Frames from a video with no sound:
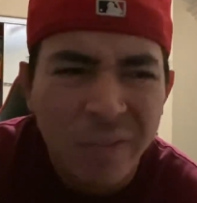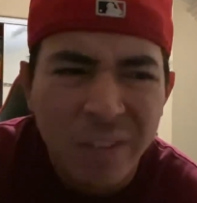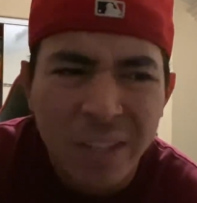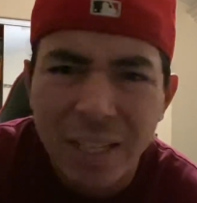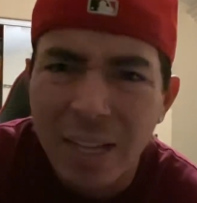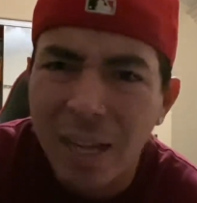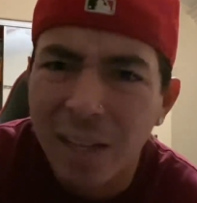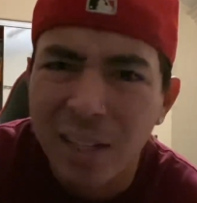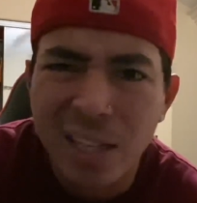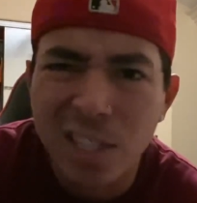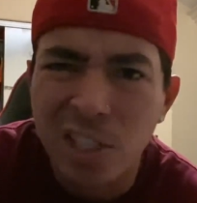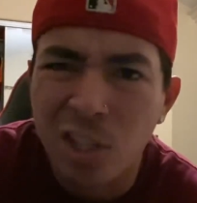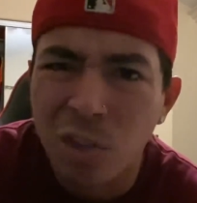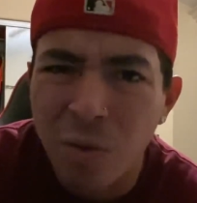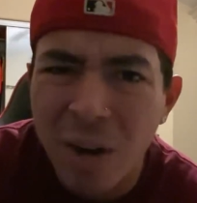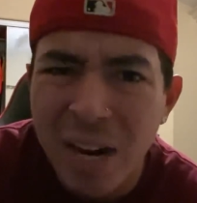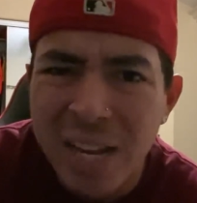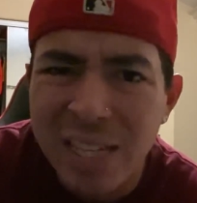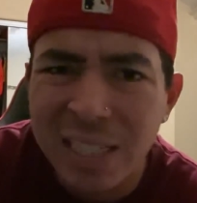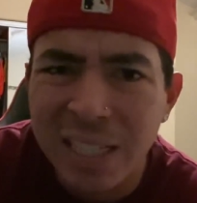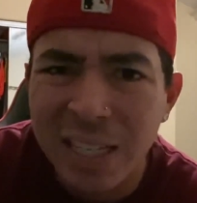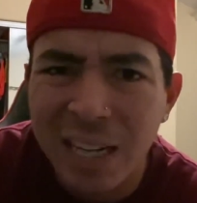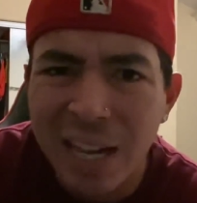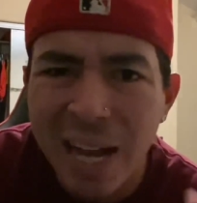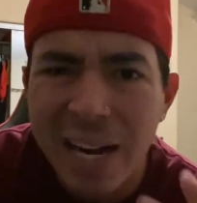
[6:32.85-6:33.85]
Yeah, that's
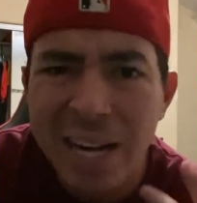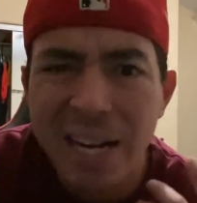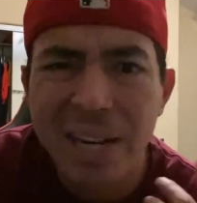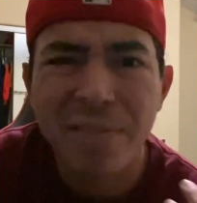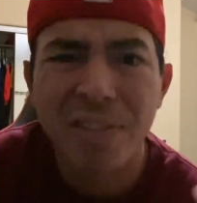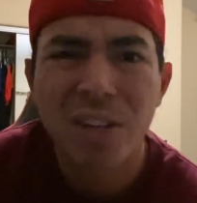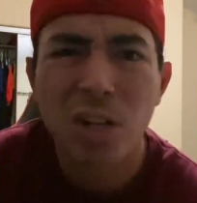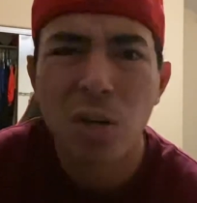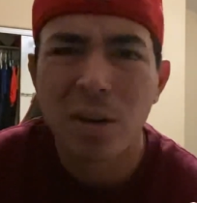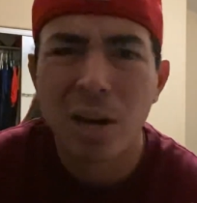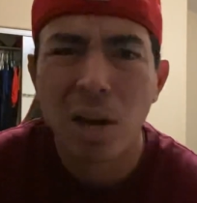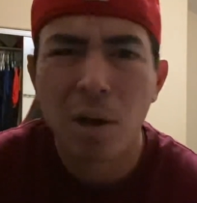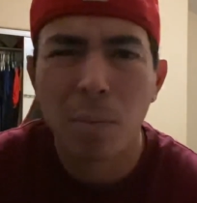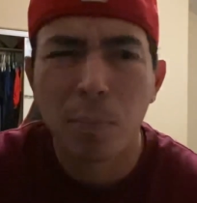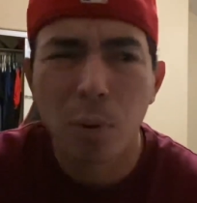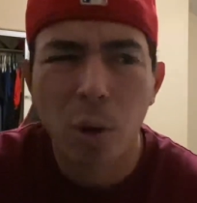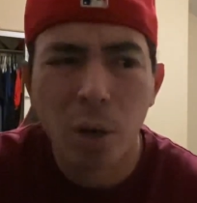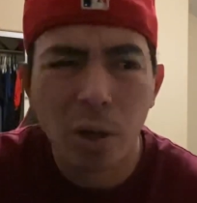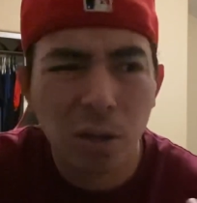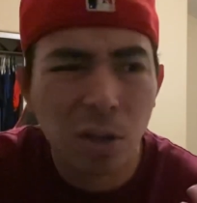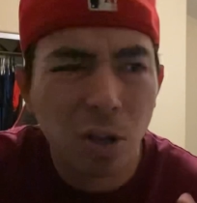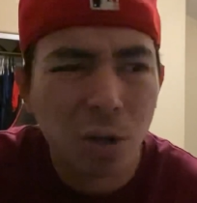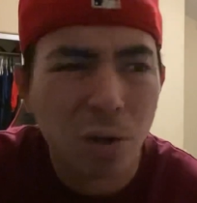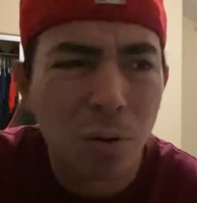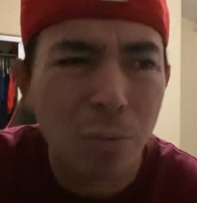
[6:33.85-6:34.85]
crazy, huh? I didn't even know El
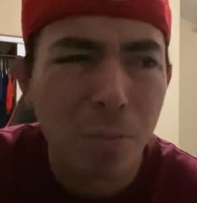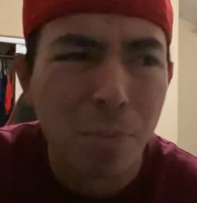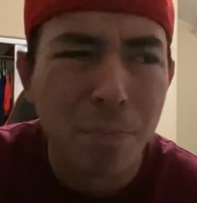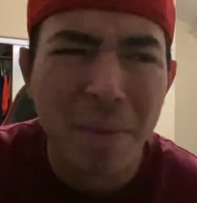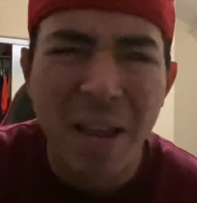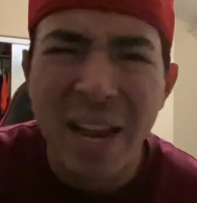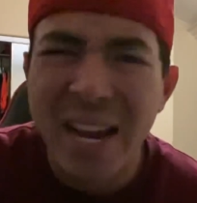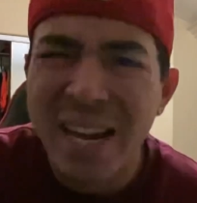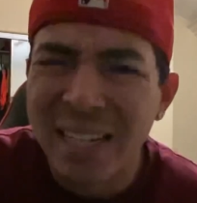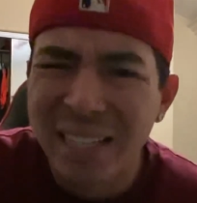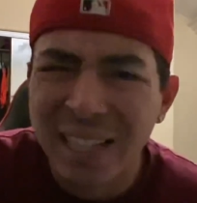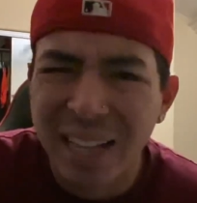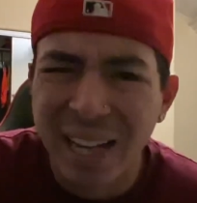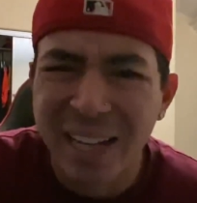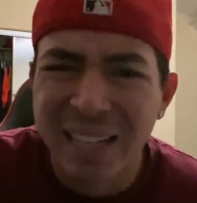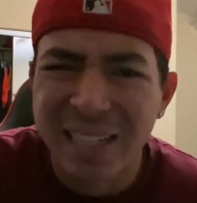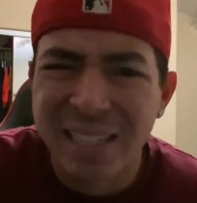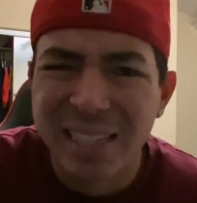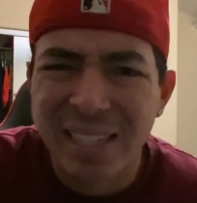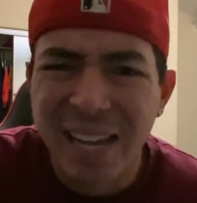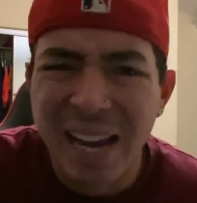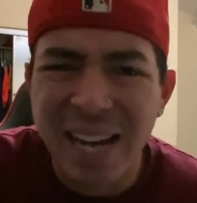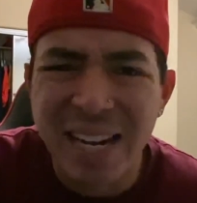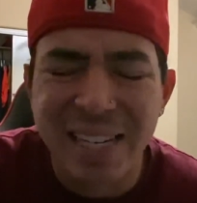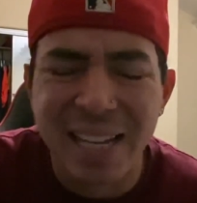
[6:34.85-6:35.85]
Pollo Loco made, like,
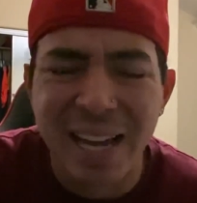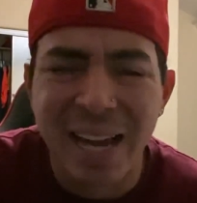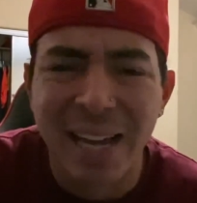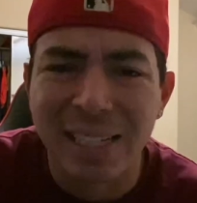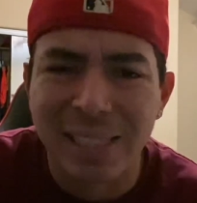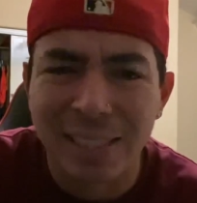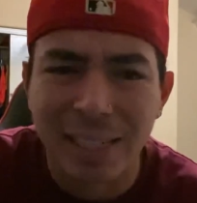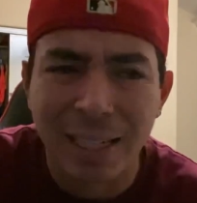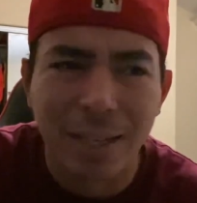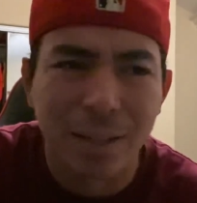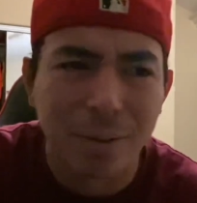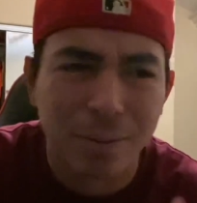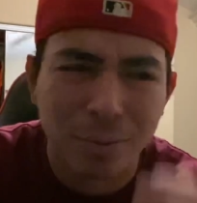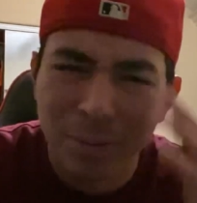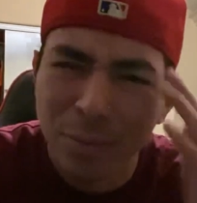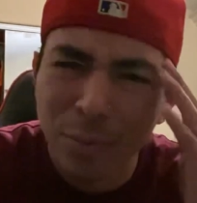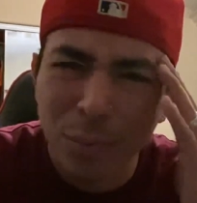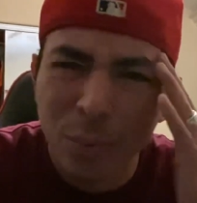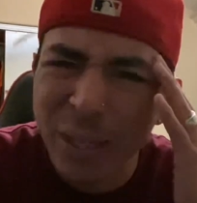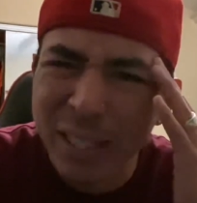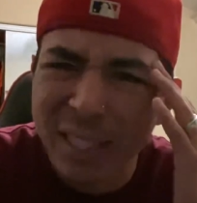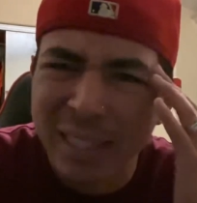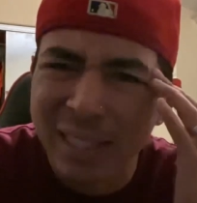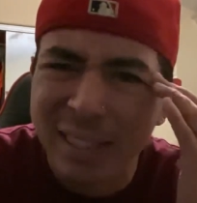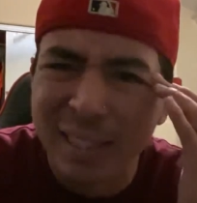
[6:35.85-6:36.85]
skate decks. Like,
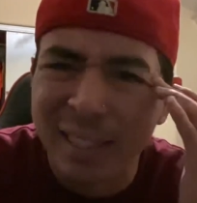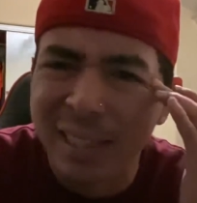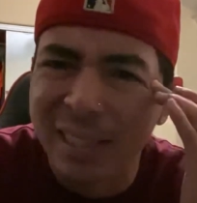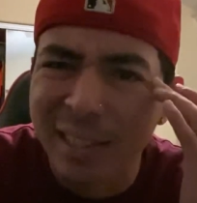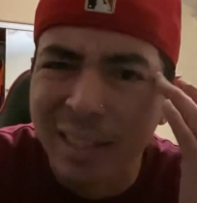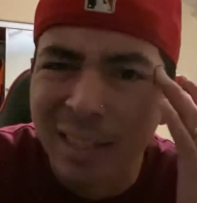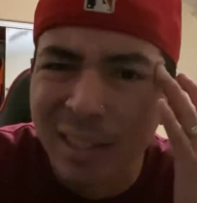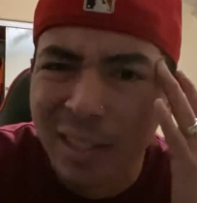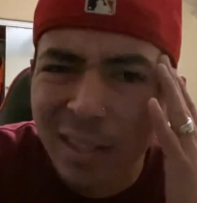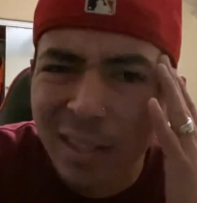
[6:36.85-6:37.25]
what the?